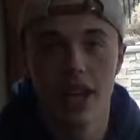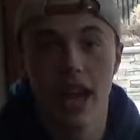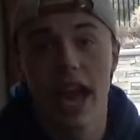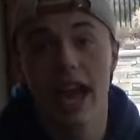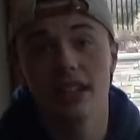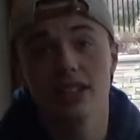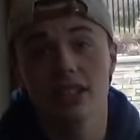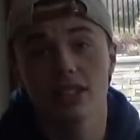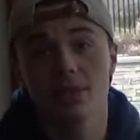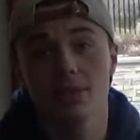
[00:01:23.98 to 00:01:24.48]

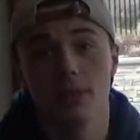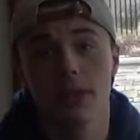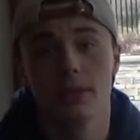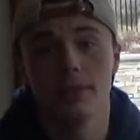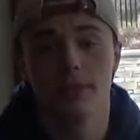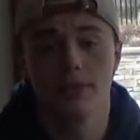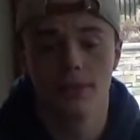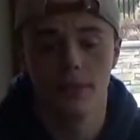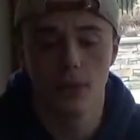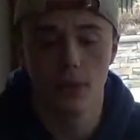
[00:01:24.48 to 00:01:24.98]
As explained
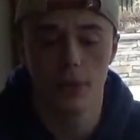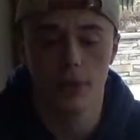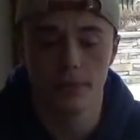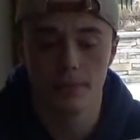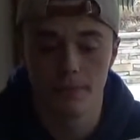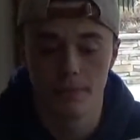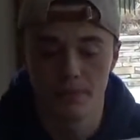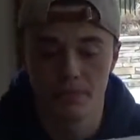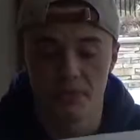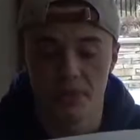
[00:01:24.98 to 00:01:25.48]
before,
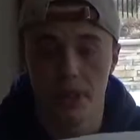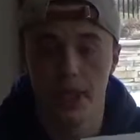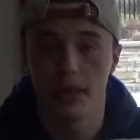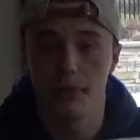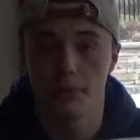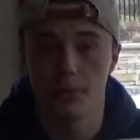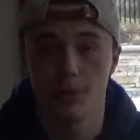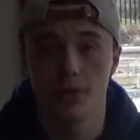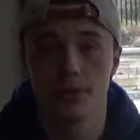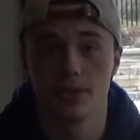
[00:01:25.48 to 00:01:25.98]

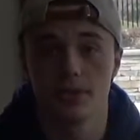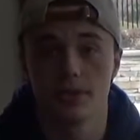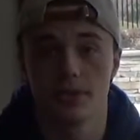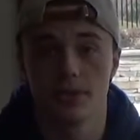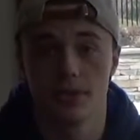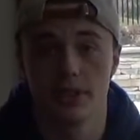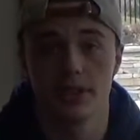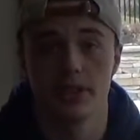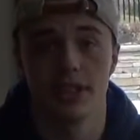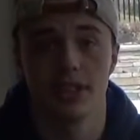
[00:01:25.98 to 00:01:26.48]
impulse
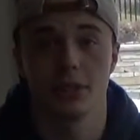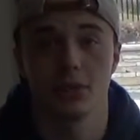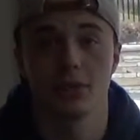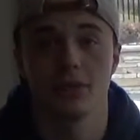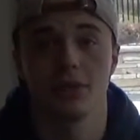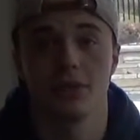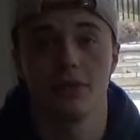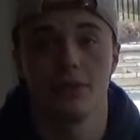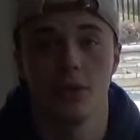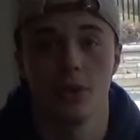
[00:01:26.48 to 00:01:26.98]
is equal
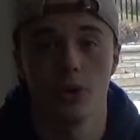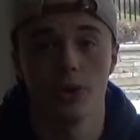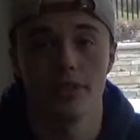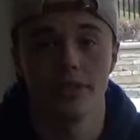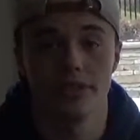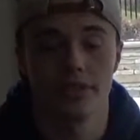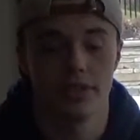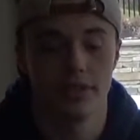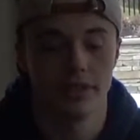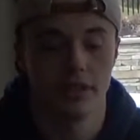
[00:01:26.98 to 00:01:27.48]
to
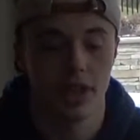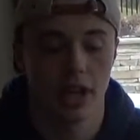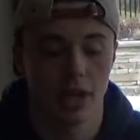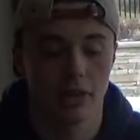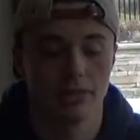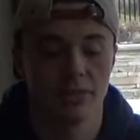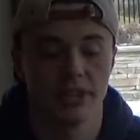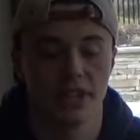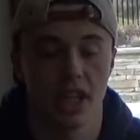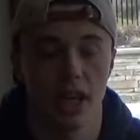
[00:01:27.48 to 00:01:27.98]
force
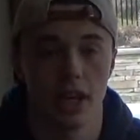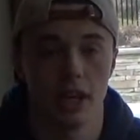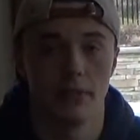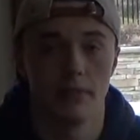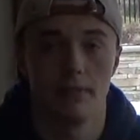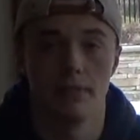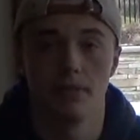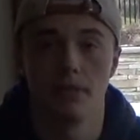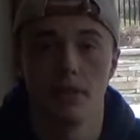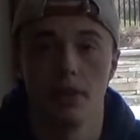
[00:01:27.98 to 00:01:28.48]
times time.